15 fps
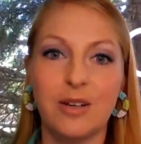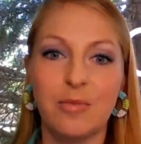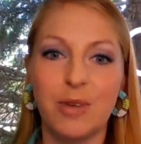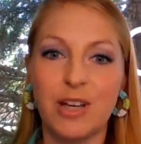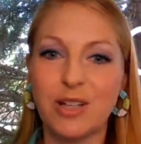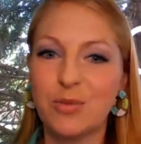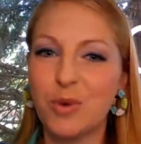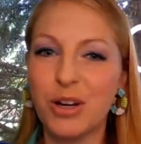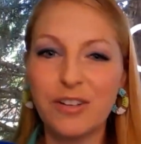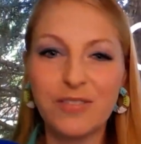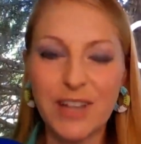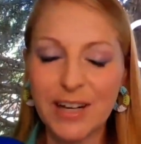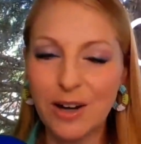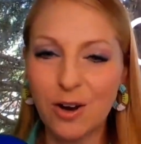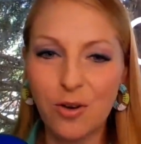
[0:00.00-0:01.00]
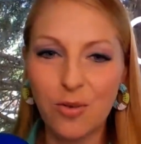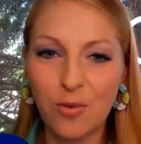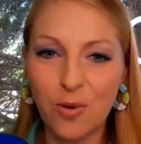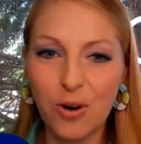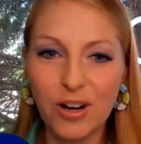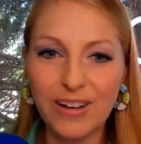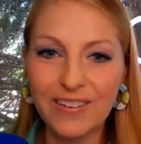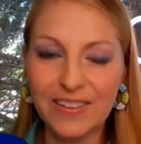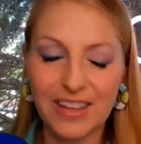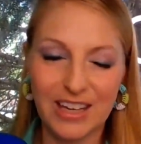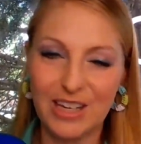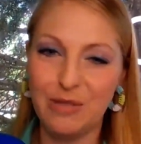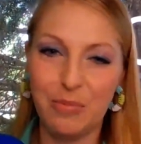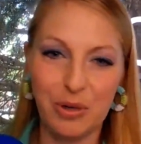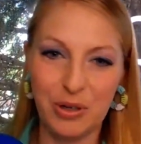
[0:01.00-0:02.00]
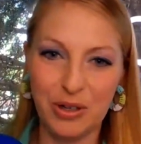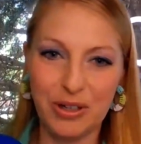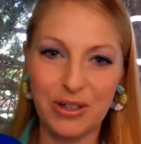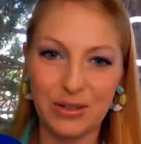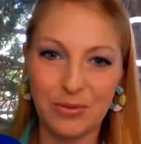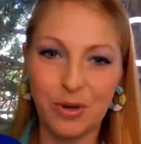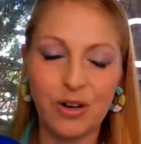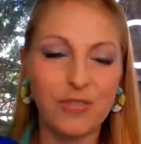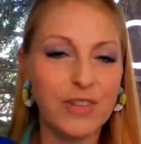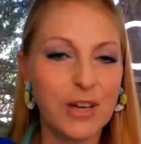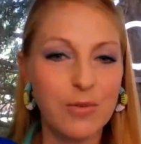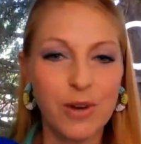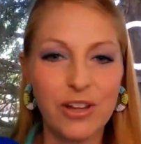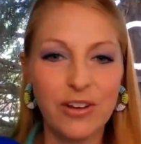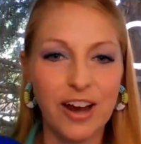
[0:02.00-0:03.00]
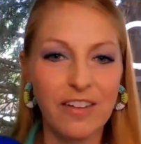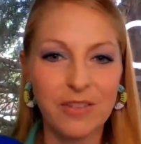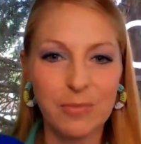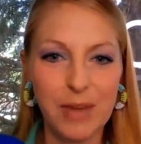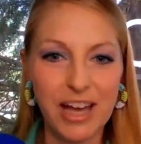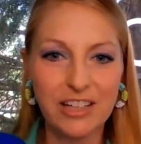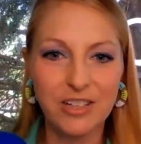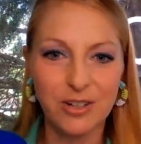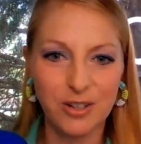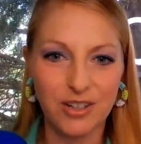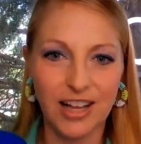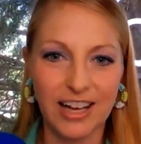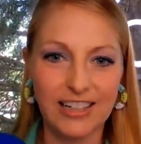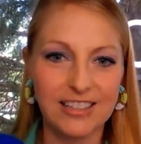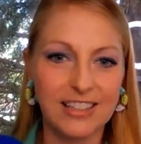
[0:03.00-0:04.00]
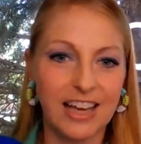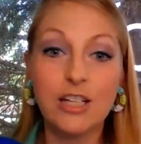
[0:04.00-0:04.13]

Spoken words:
Because what if they don't want the ebook? What if they'd rather have the master class?